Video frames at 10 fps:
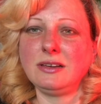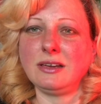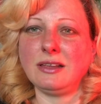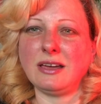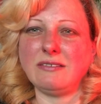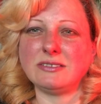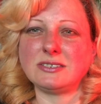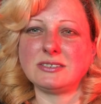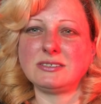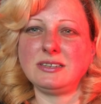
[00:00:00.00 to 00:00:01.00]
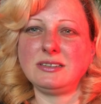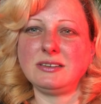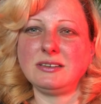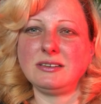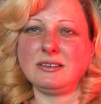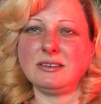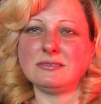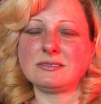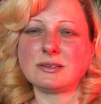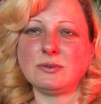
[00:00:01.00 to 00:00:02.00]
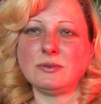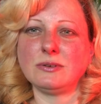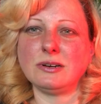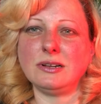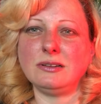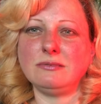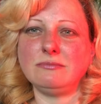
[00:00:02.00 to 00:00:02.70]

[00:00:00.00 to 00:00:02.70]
and I was just sitting in school